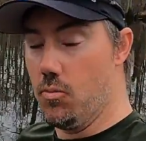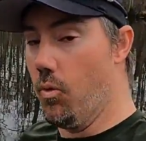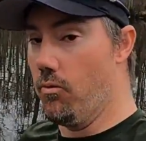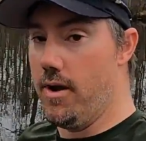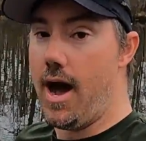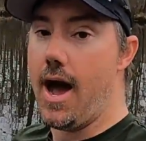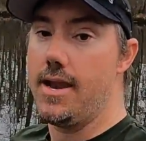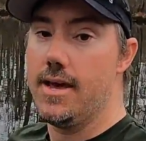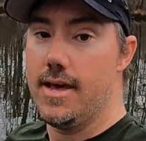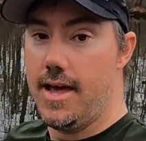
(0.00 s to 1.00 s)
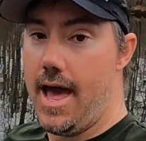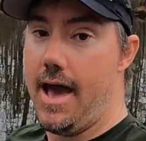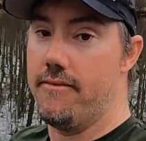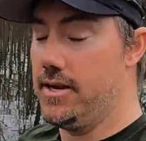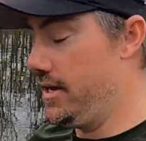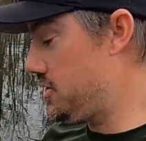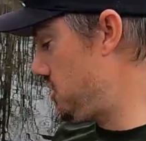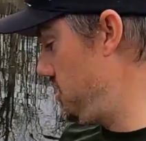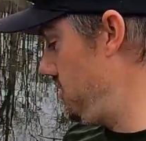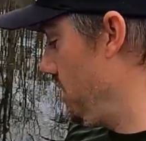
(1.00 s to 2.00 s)
you will not have an
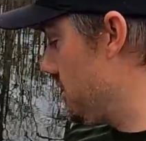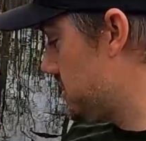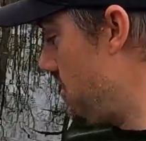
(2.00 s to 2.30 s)
issue.